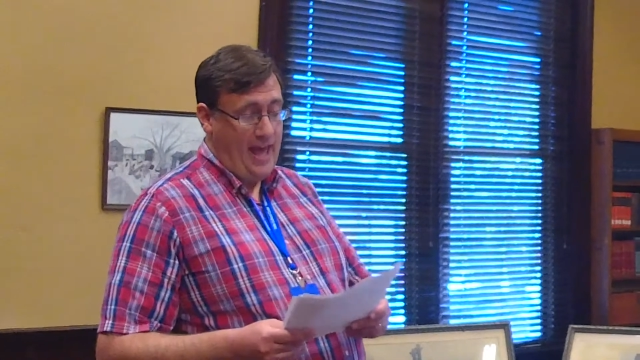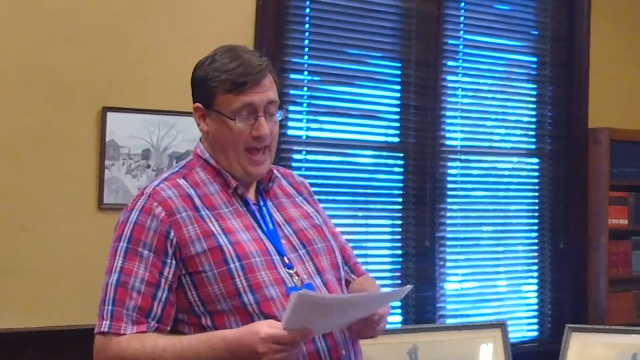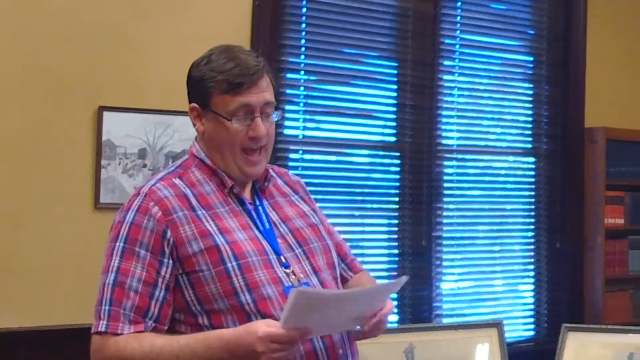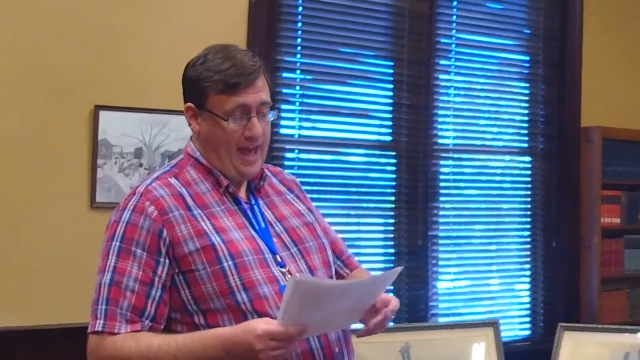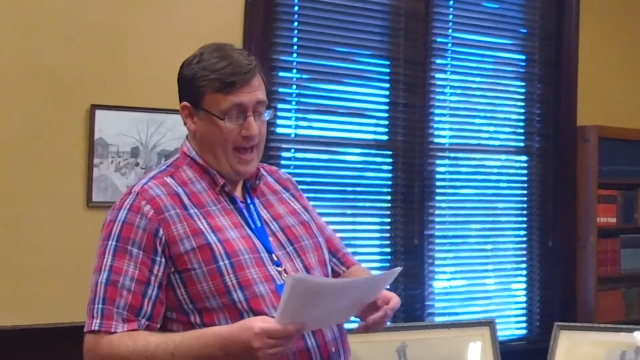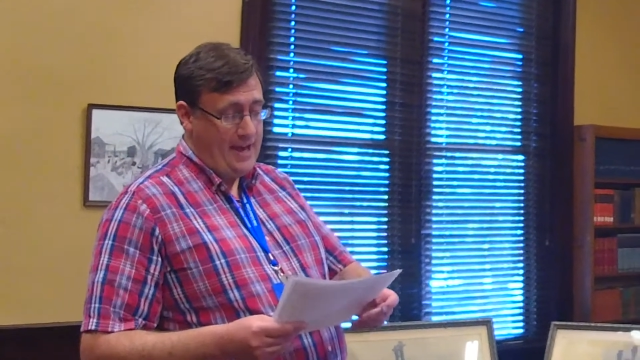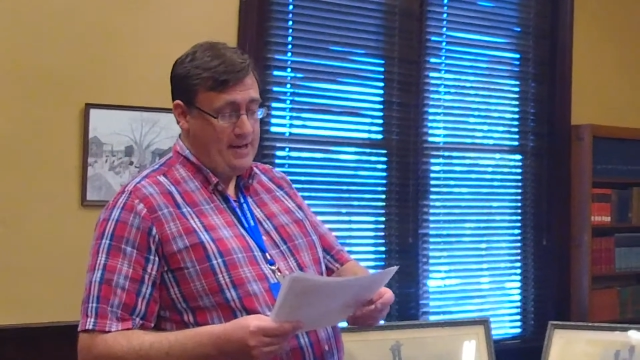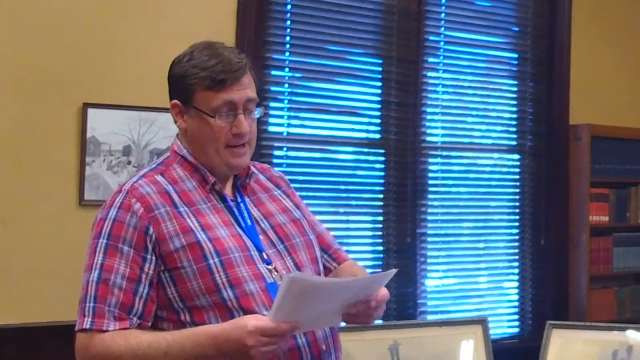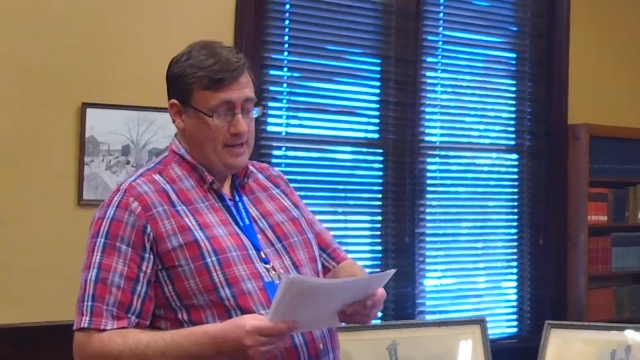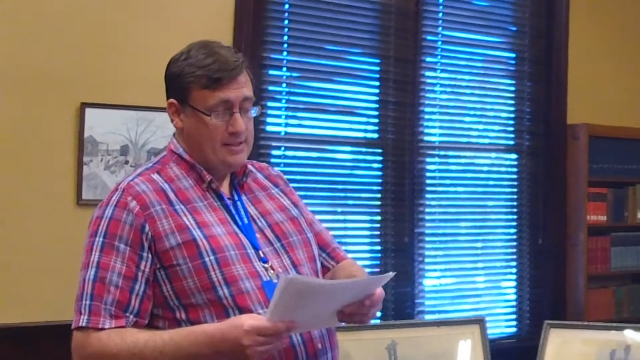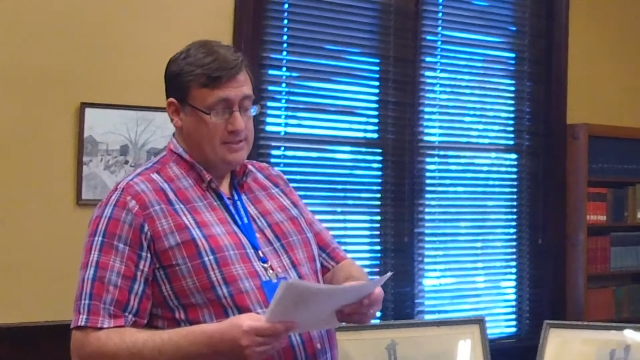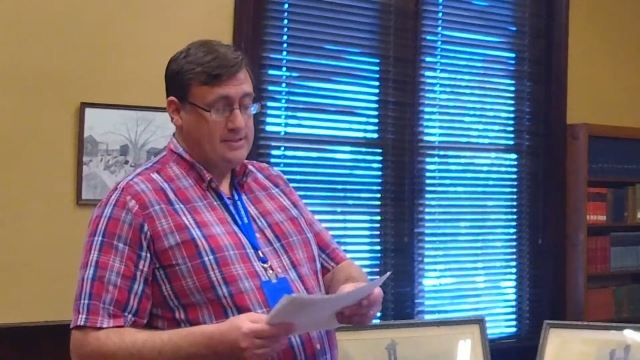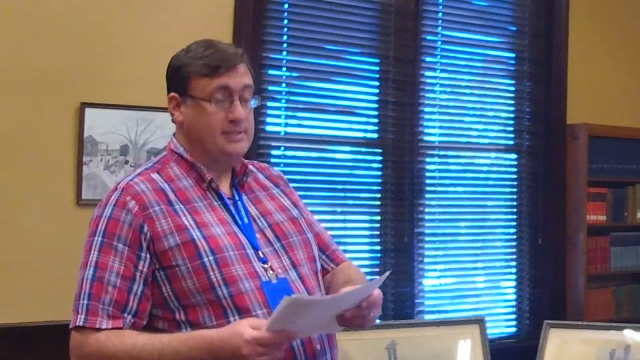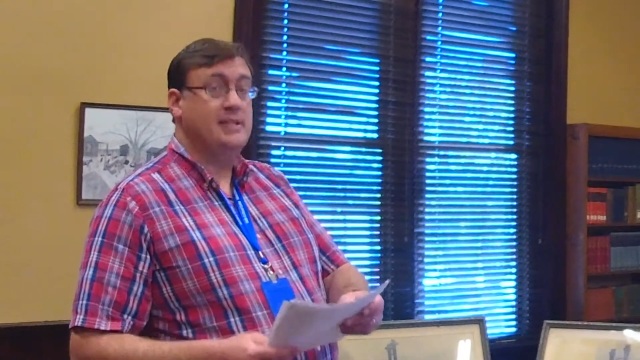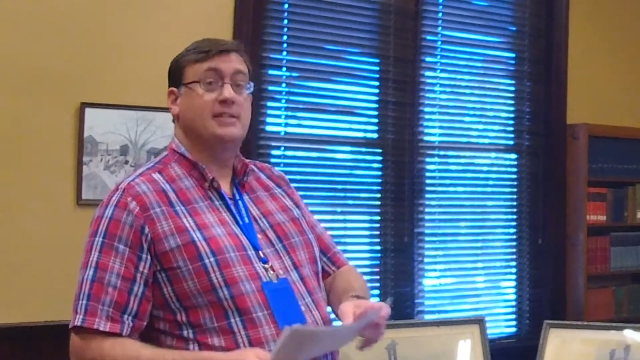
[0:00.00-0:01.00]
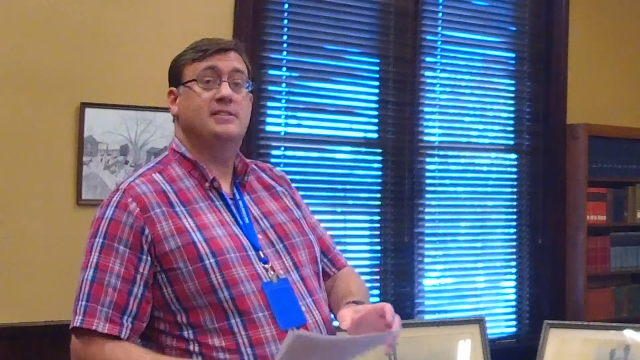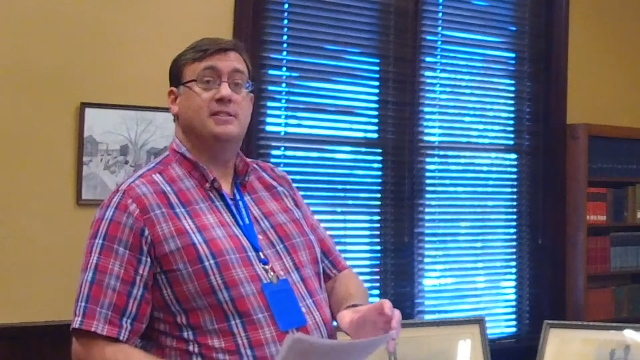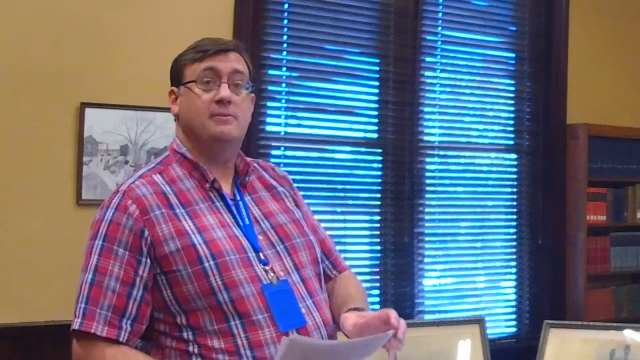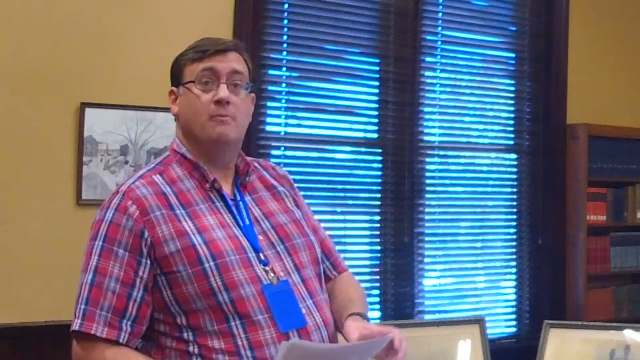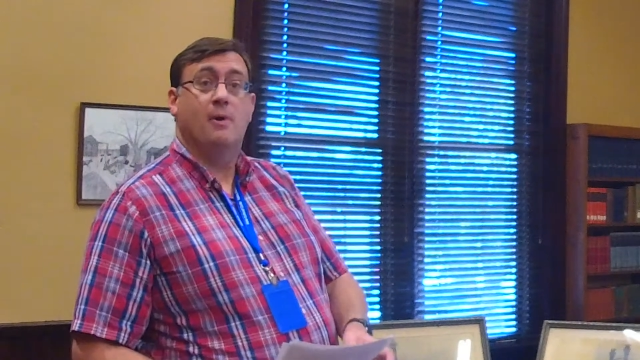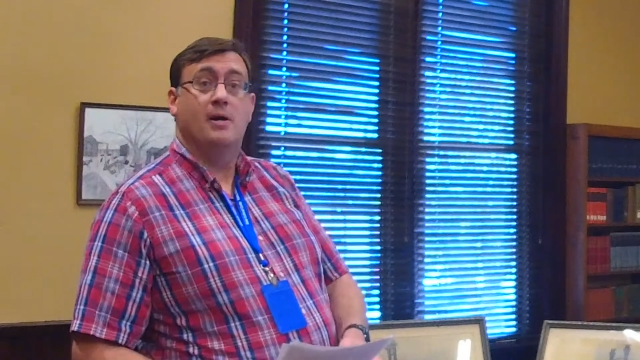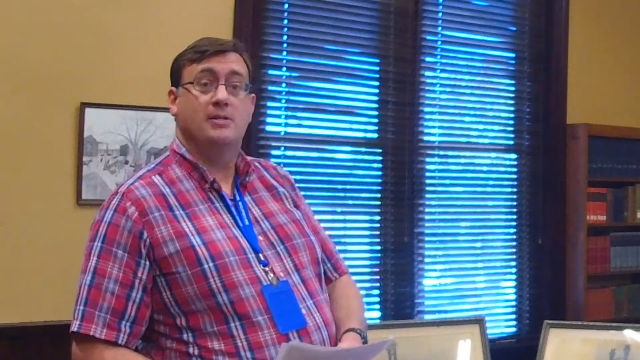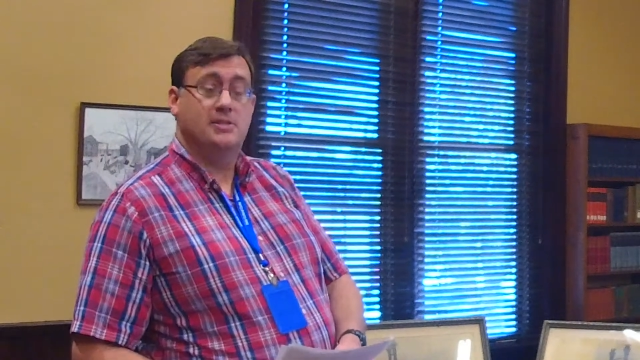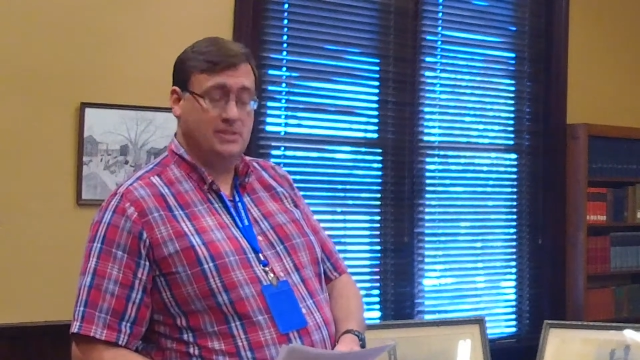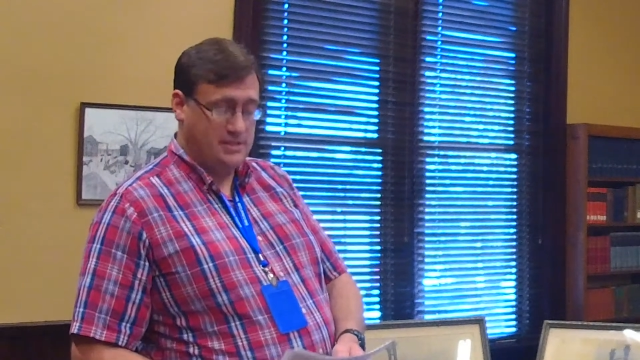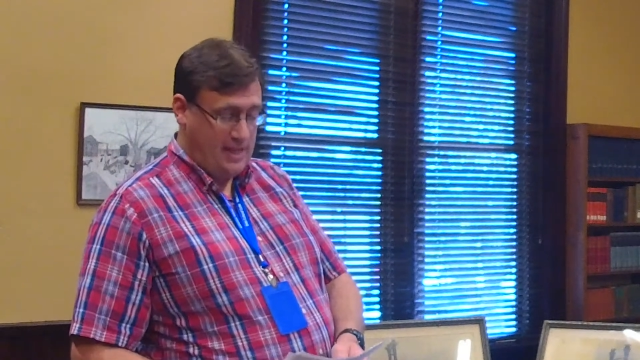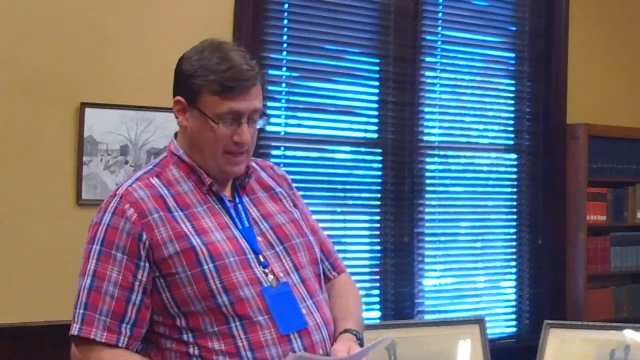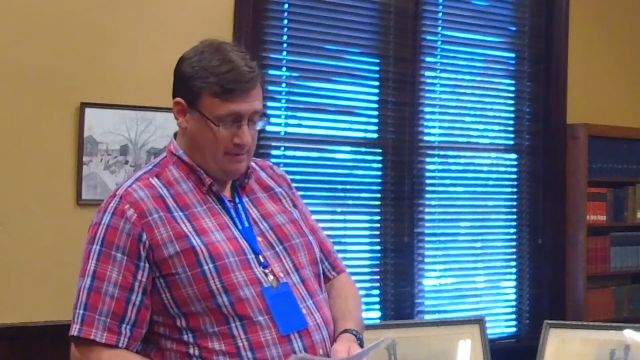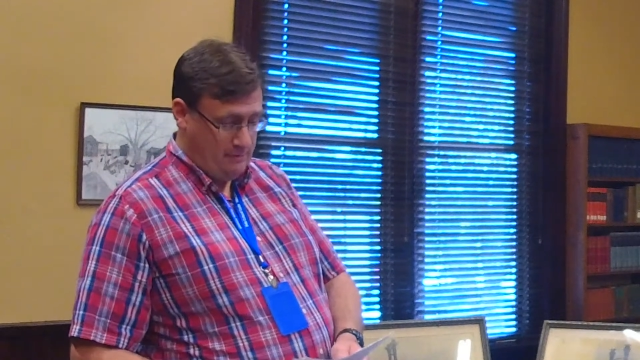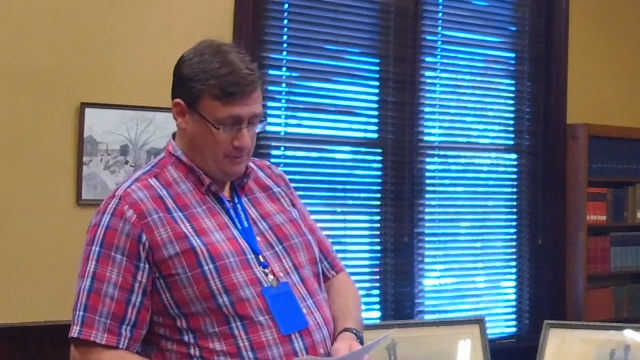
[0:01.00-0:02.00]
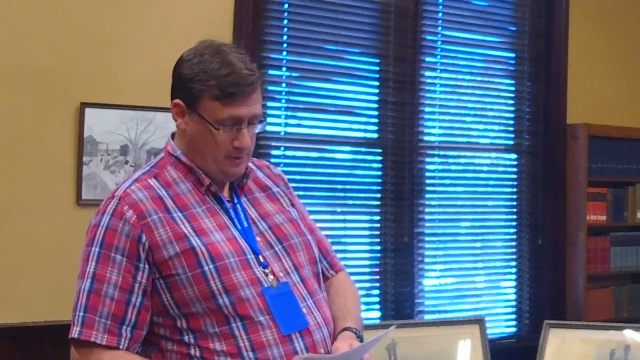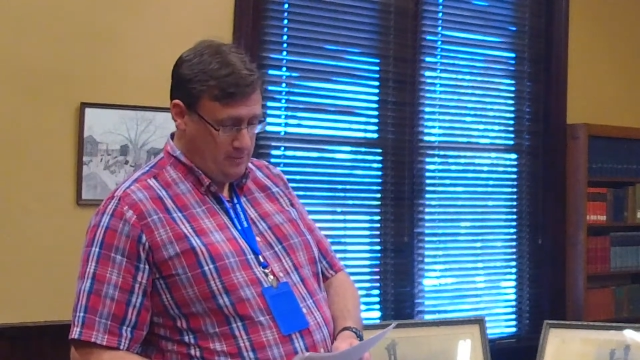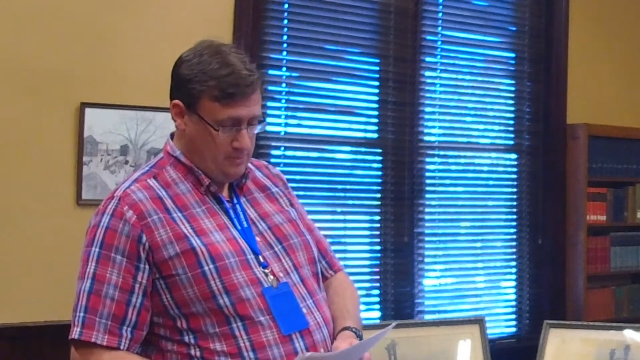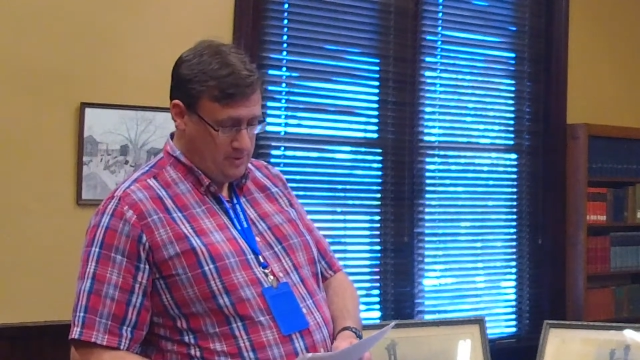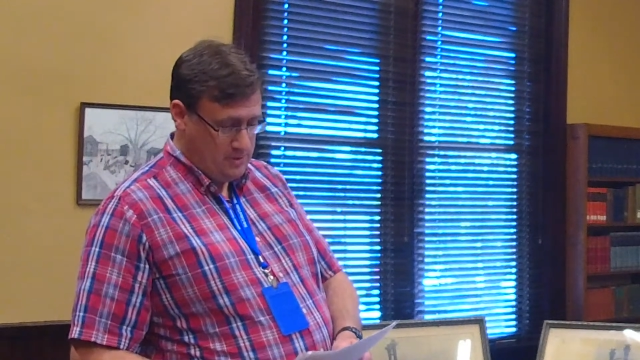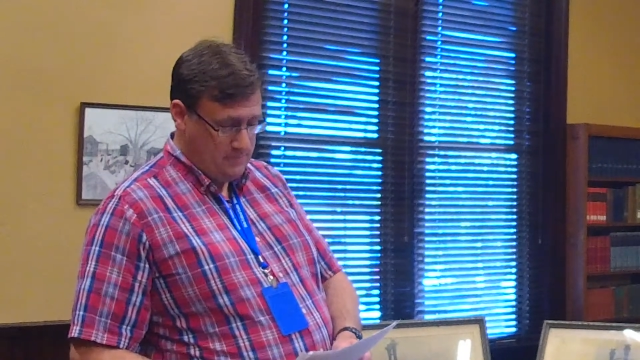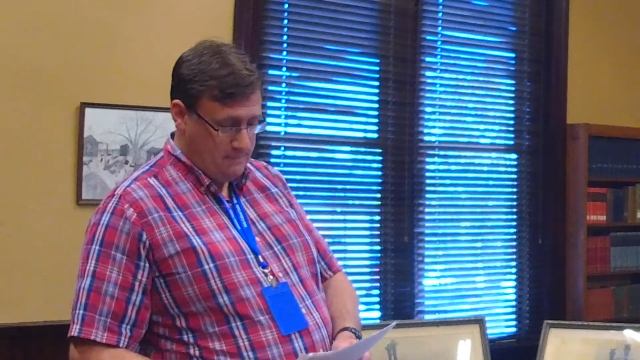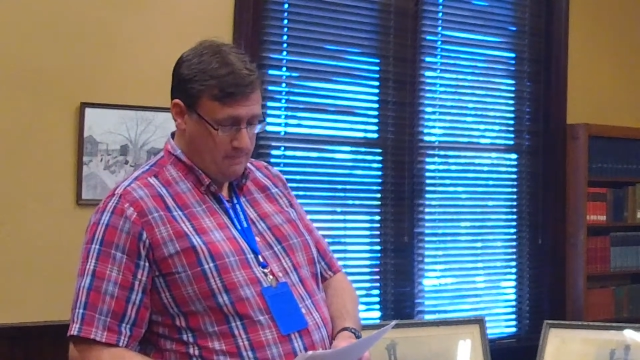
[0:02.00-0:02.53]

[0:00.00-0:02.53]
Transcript: had 61 staterooms,